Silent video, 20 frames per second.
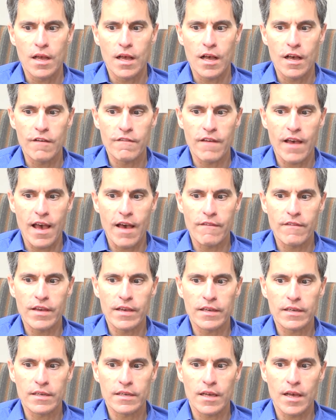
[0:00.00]
of
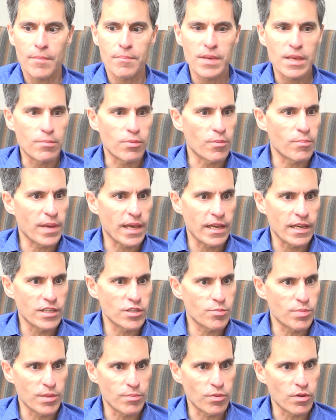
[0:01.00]
having a people
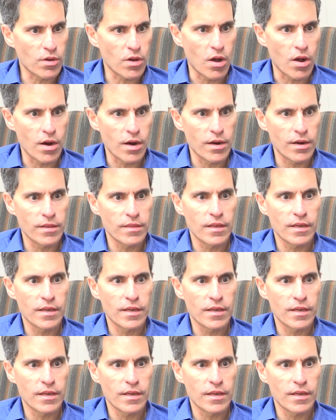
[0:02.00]
page, people card